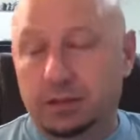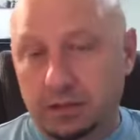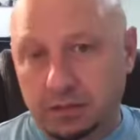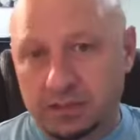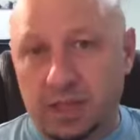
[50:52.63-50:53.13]

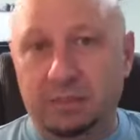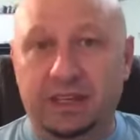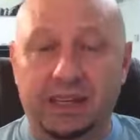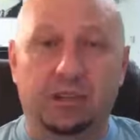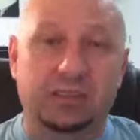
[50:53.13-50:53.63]
something
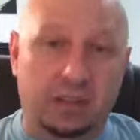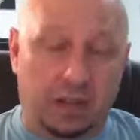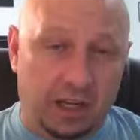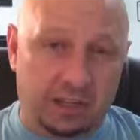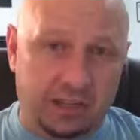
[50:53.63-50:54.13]
else
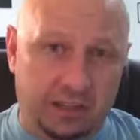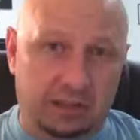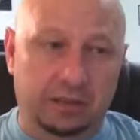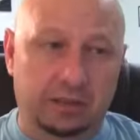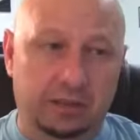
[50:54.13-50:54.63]
causing
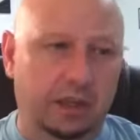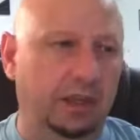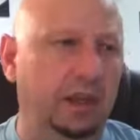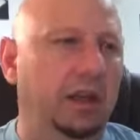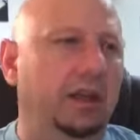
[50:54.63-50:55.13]
it, okay?